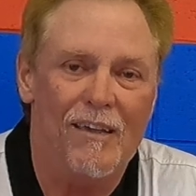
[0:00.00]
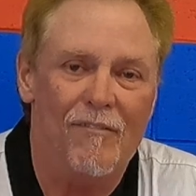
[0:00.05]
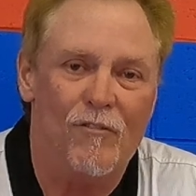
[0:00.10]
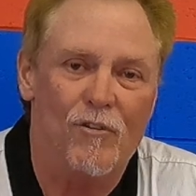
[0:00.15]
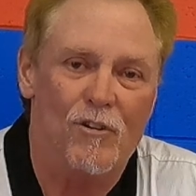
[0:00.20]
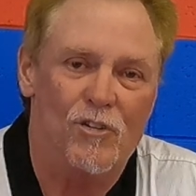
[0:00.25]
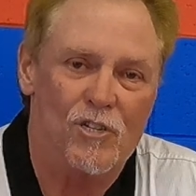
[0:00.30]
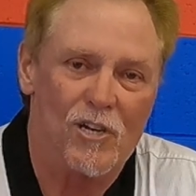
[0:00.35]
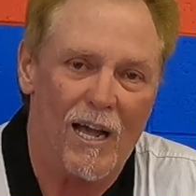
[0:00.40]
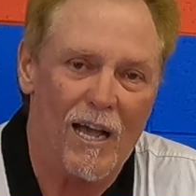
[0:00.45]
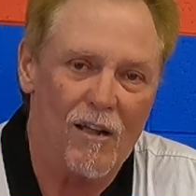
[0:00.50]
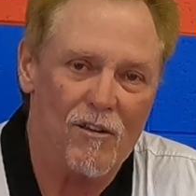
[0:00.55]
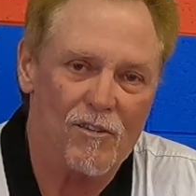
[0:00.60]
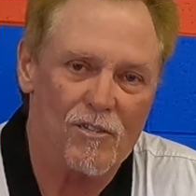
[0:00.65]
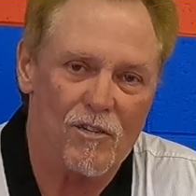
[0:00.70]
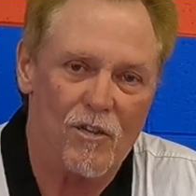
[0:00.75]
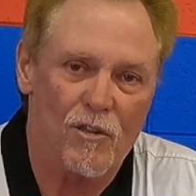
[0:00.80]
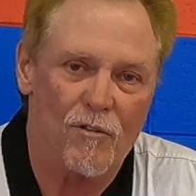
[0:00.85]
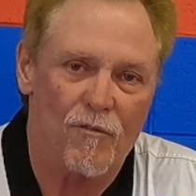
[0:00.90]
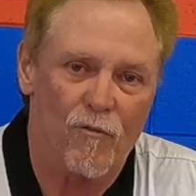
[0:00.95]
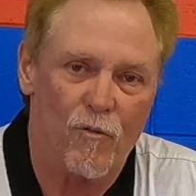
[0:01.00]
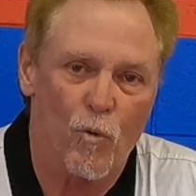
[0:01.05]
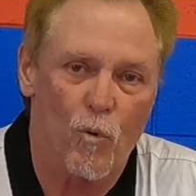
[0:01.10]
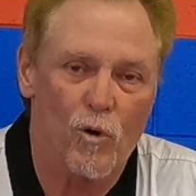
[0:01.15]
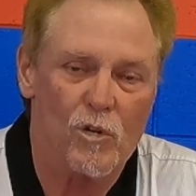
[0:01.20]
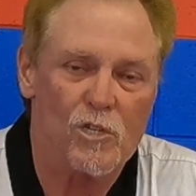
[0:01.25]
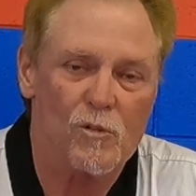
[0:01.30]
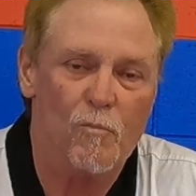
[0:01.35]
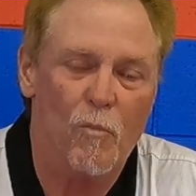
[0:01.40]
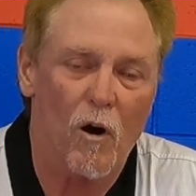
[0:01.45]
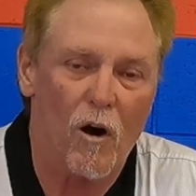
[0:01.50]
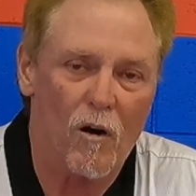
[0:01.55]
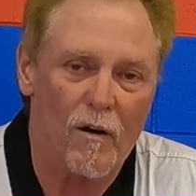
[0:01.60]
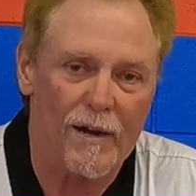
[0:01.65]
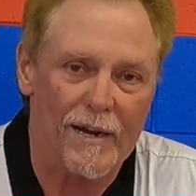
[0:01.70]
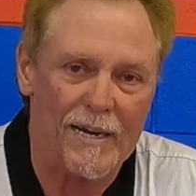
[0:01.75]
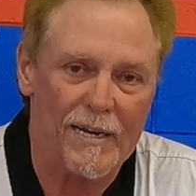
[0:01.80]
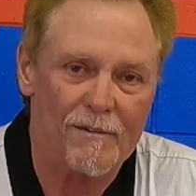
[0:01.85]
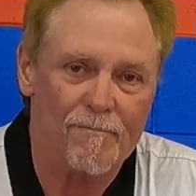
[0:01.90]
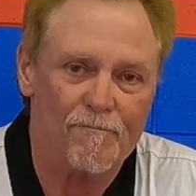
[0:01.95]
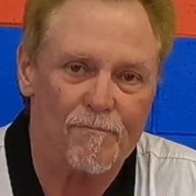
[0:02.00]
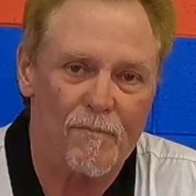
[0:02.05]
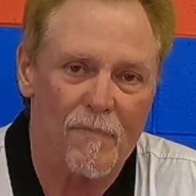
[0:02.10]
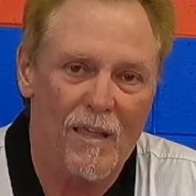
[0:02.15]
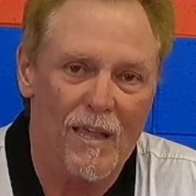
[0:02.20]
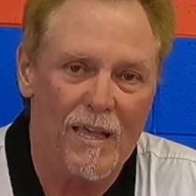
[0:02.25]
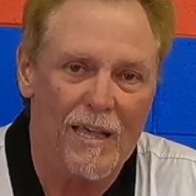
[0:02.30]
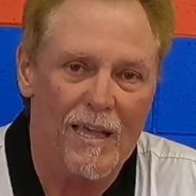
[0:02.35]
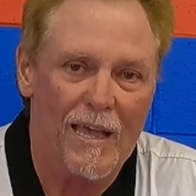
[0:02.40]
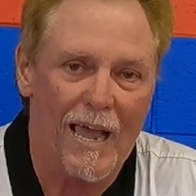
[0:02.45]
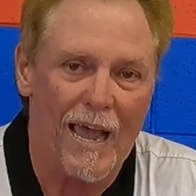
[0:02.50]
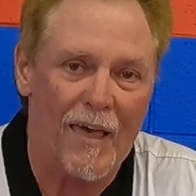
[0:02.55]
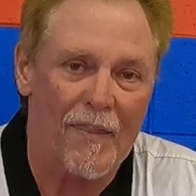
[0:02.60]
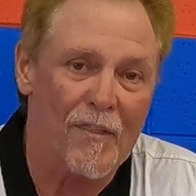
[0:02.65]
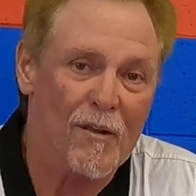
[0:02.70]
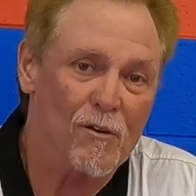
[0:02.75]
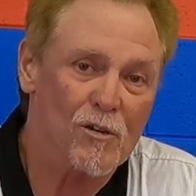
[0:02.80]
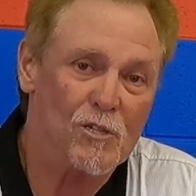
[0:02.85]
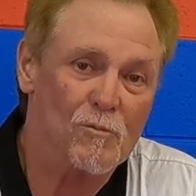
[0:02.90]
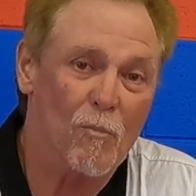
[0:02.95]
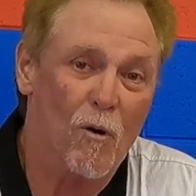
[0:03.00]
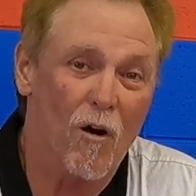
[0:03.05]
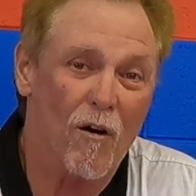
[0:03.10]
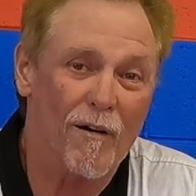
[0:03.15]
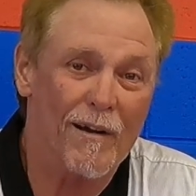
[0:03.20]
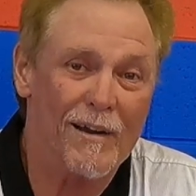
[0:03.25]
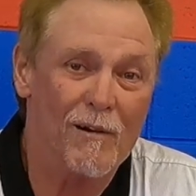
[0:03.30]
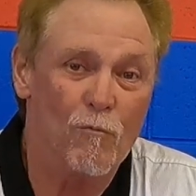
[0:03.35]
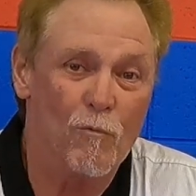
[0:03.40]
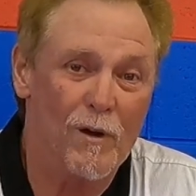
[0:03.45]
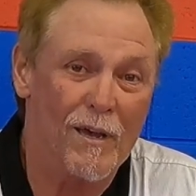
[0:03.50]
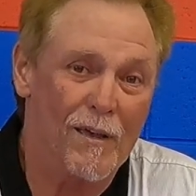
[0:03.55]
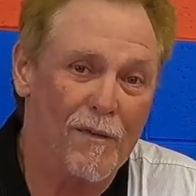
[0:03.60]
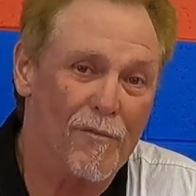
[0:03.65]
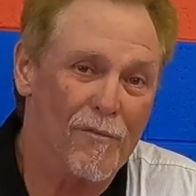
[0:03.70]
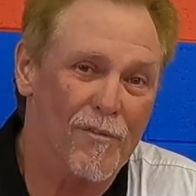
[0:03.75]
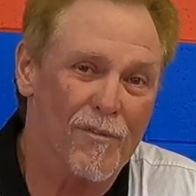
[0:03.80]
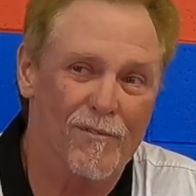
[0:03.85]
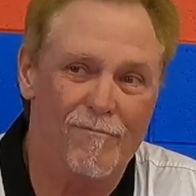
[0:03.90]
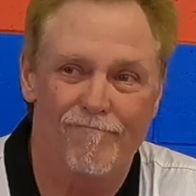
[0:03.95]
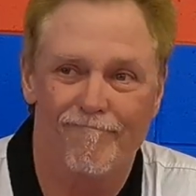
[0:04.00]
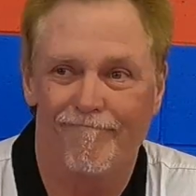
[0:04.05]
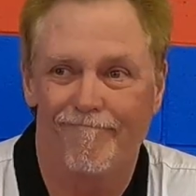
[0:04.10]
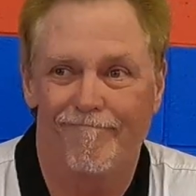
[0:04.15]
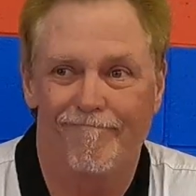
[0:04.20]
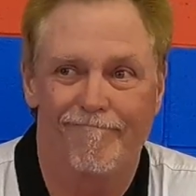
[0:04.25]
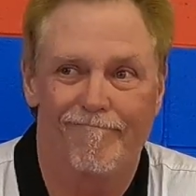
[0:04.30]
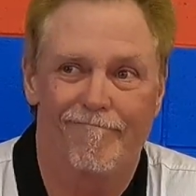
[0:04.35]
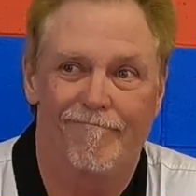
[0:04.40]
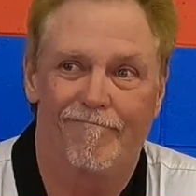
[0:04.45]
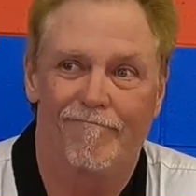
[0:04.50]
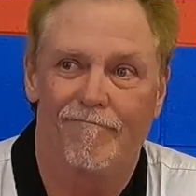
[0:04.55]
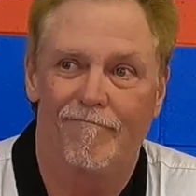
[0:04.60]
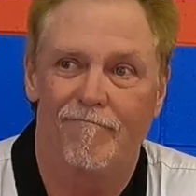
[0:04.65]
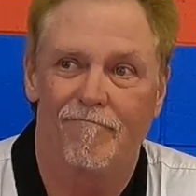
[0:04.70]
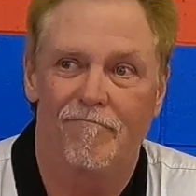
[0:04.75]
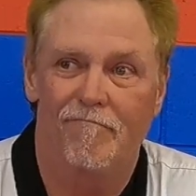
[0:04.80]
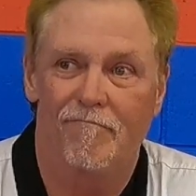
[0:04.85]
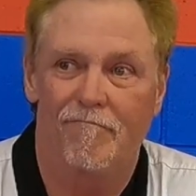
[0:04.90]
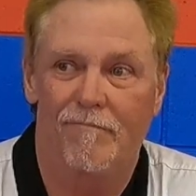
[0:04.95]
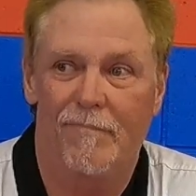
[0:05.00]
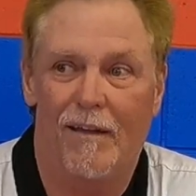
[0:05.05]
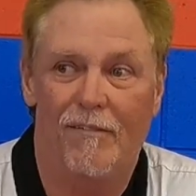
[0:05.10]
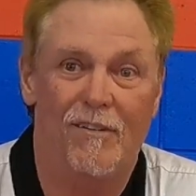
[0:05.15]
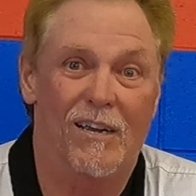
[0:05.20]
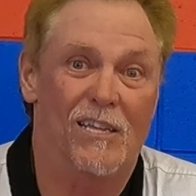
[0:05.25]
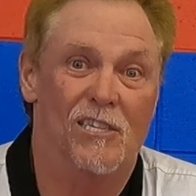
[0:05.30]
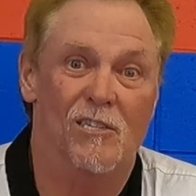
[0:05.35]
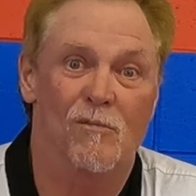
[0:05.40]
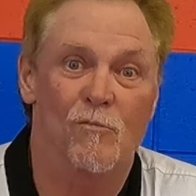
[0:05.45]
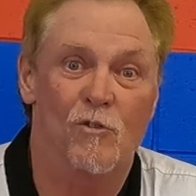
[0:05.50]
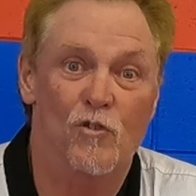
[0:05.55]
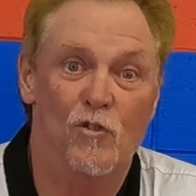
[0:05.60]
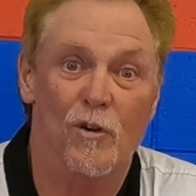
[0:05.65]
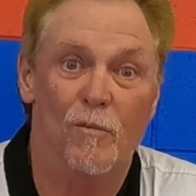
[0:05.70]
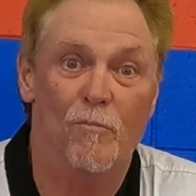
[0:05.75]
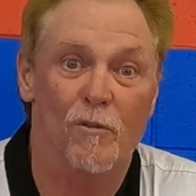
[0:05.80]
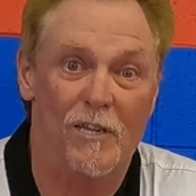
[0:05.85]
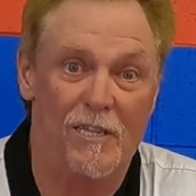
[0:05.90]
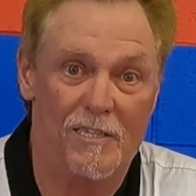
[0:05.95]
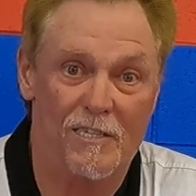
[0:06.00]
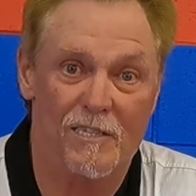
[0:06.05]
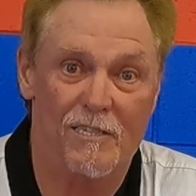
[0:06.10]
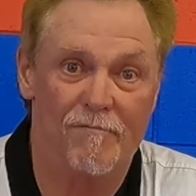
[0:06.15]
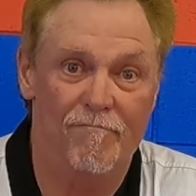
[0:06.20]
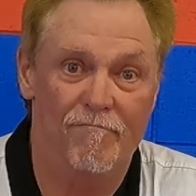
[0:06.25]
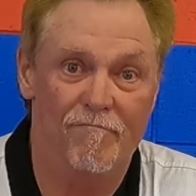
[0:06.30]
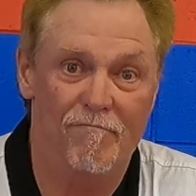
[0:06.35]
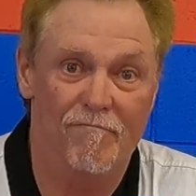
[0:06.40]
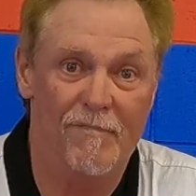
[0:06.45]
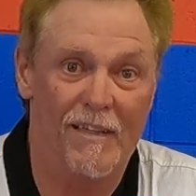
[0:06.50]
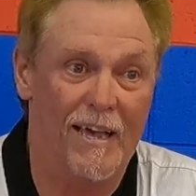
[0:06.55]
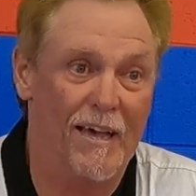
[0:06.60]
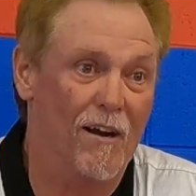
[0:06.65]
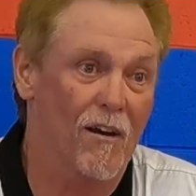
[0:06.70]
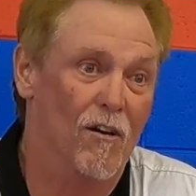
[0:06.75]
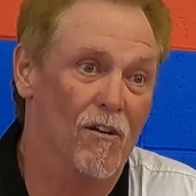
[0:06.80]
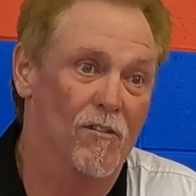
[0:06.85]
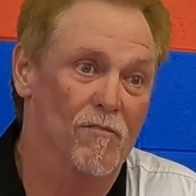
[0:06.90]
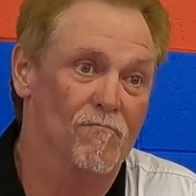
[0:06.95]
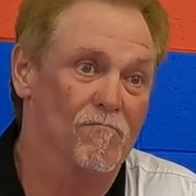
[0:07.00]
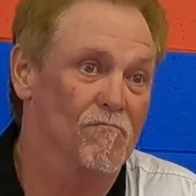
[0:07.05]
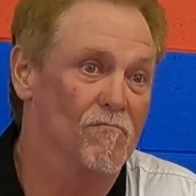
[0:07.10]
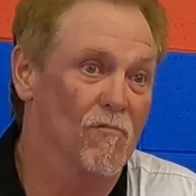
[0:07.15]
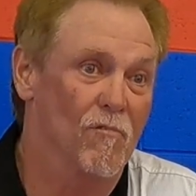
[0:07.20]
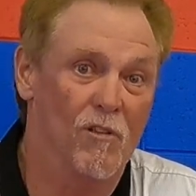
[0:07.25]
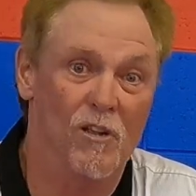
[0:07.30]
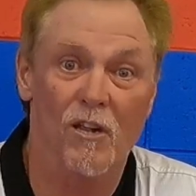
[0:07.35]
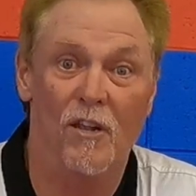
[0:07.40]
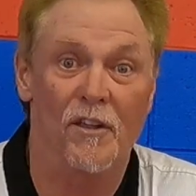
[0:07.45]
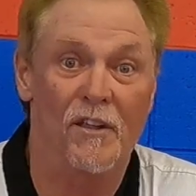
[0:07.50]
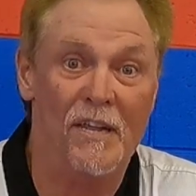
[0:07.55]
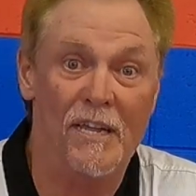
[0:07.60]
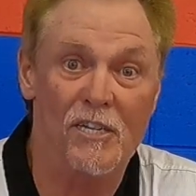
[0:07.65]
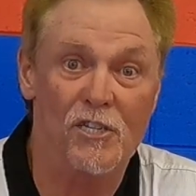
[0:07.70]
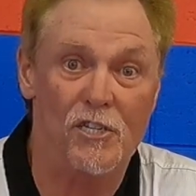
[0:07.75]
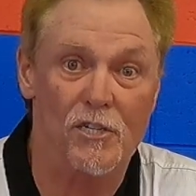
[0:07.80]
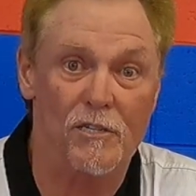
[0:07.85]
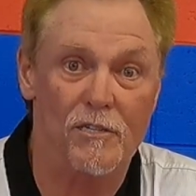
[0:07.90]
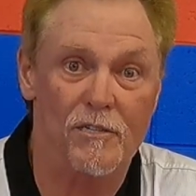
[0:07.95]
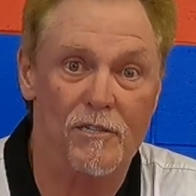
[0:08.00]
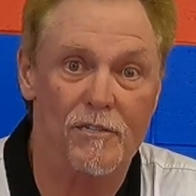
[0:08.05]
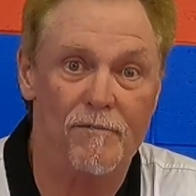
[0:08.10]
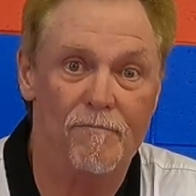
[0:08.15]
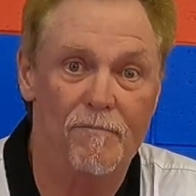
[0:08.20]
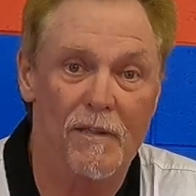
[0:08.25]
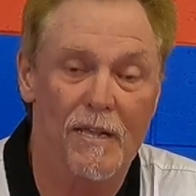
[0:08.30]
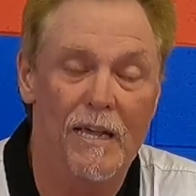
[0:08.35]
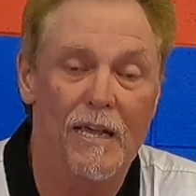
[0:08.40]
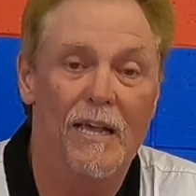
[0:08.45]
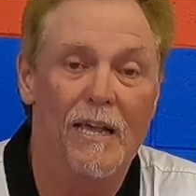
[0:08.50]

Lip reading: If your child is on the floor sparring and they're sparring with, I've got some triplets that are little ninjas,